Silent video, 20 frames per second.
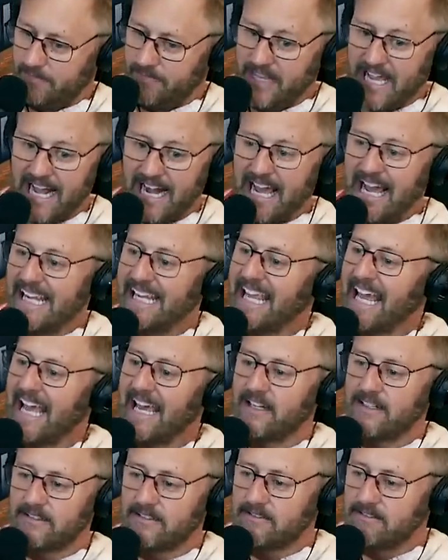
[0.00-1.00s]
that I
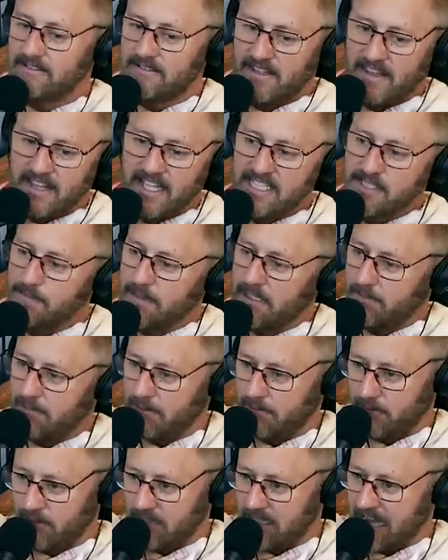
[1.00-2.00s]
get this many
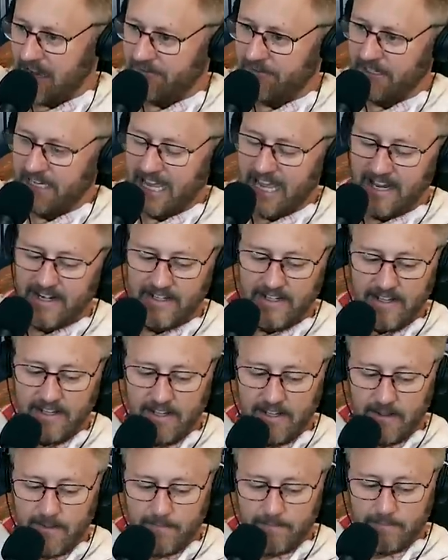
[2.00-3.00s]
people laughing at. Yeah.
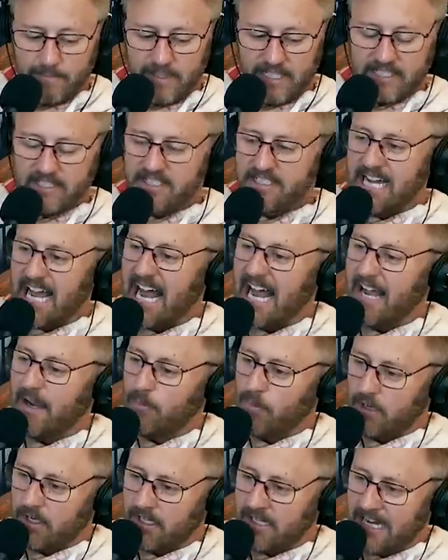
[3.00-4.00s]
Because I
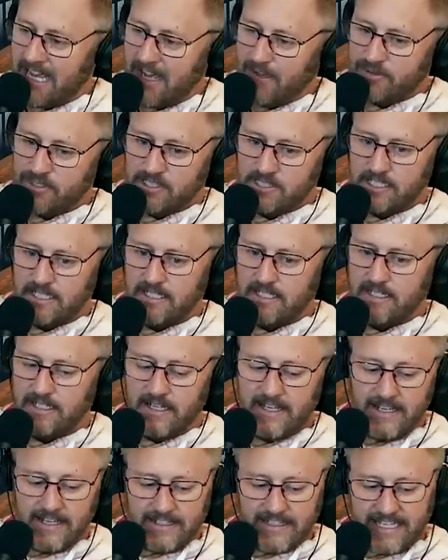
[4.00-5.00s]
want to now see,
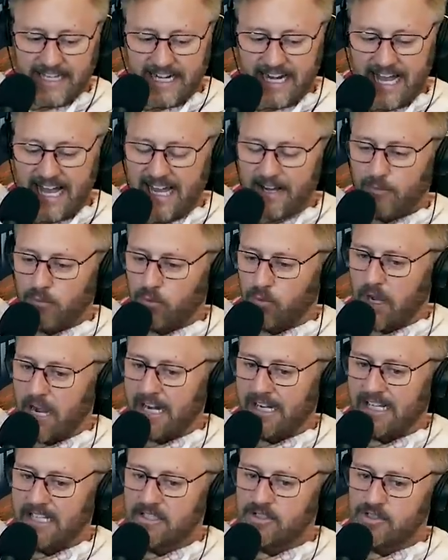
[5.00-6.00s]
can I
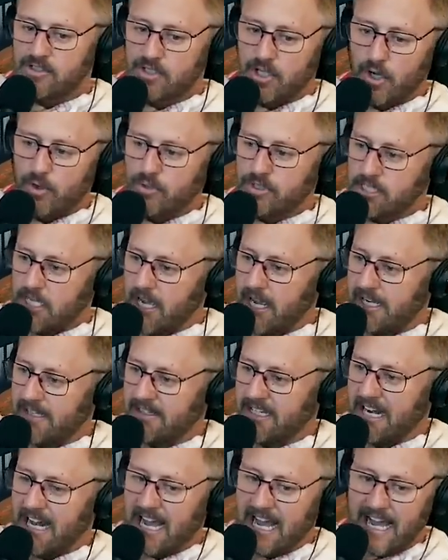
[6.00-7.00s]
write it so
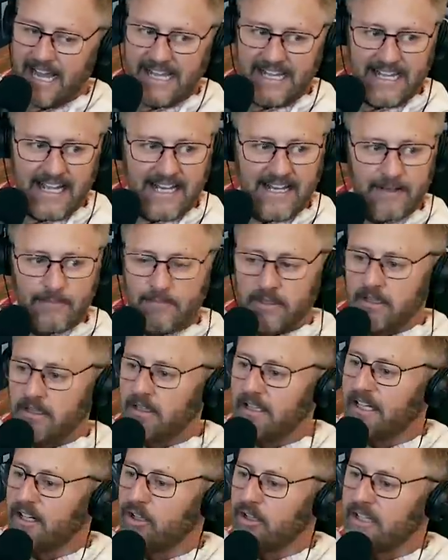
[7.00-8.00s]
tight that I am
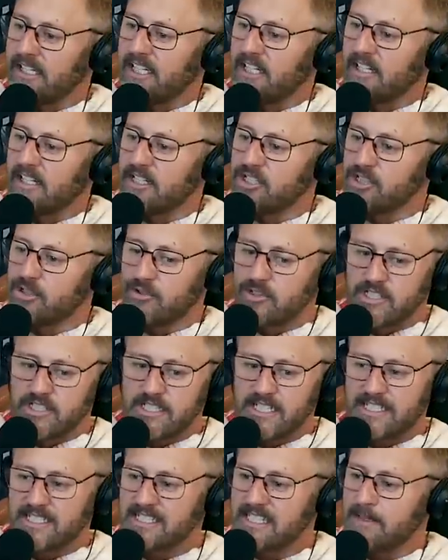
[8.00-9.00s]
literally going to do
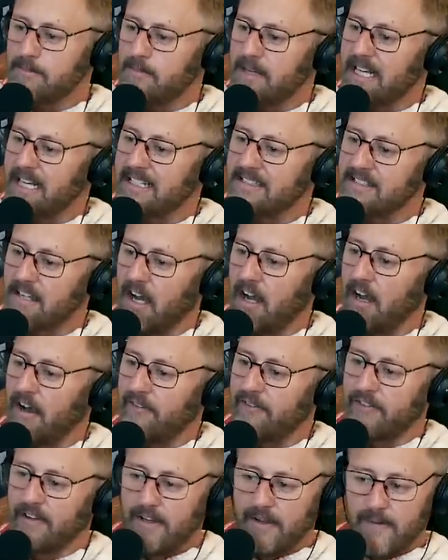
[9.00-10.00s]
60 minutes
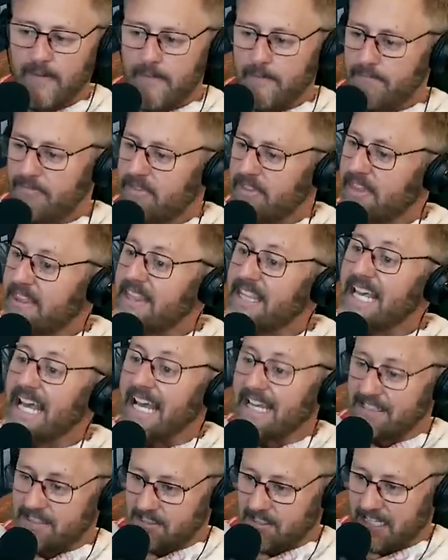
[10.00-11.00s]
of hot?
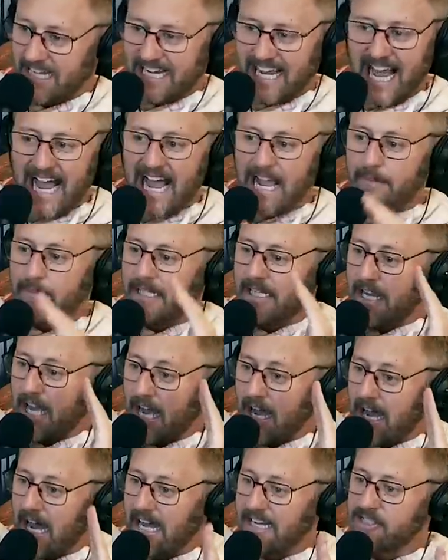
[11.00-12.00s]
This, like, I mean,
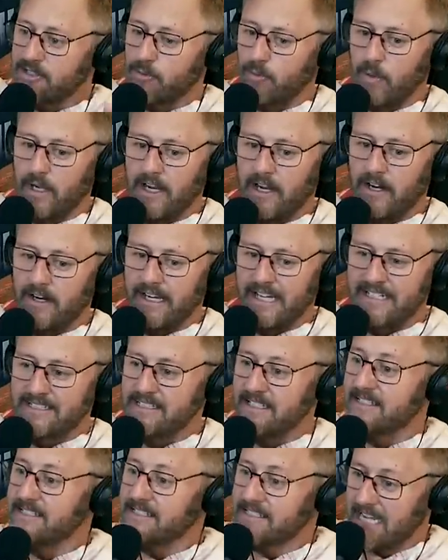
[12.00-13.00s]
hot to where
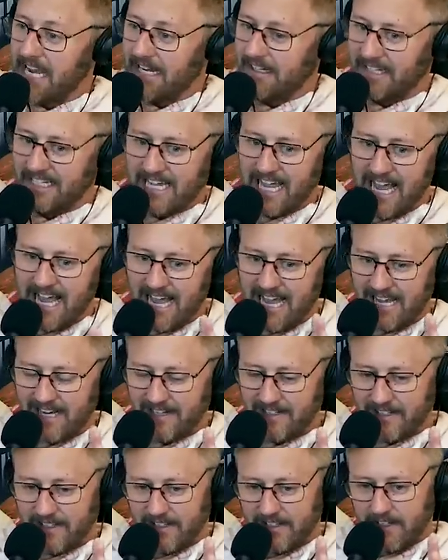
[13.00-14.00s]
it's insane. Like,
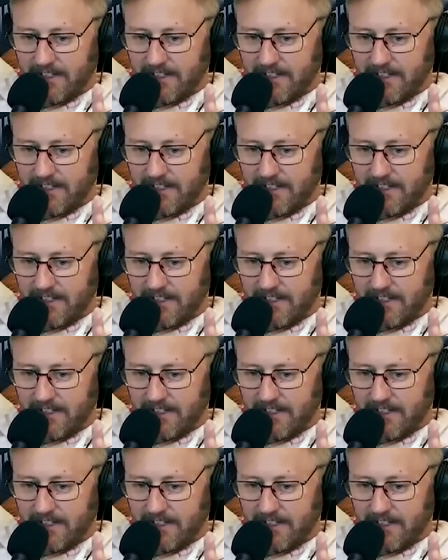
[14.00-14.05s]
I'm